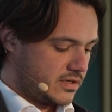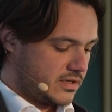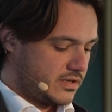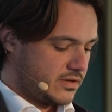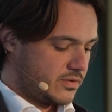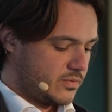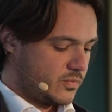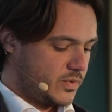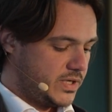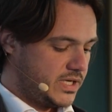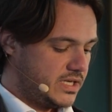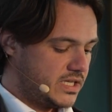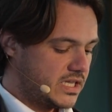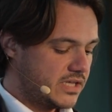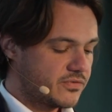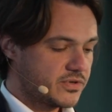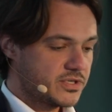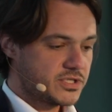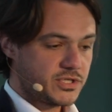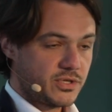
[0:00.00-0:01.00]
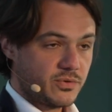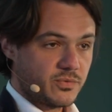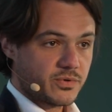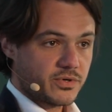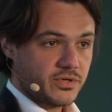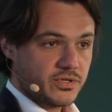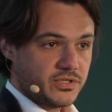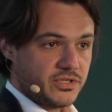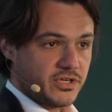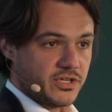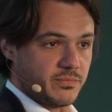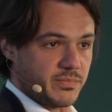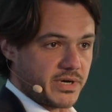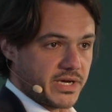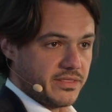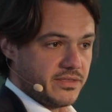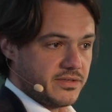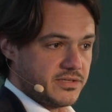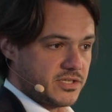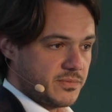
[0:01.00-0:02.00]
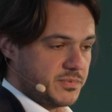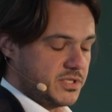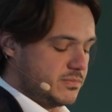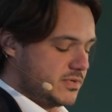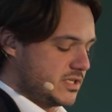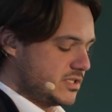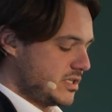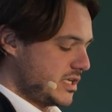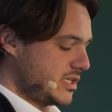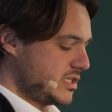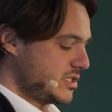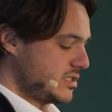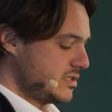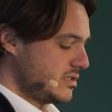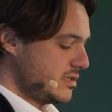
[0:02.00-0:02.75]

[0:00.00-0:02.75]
We leveraged the work done by these optimization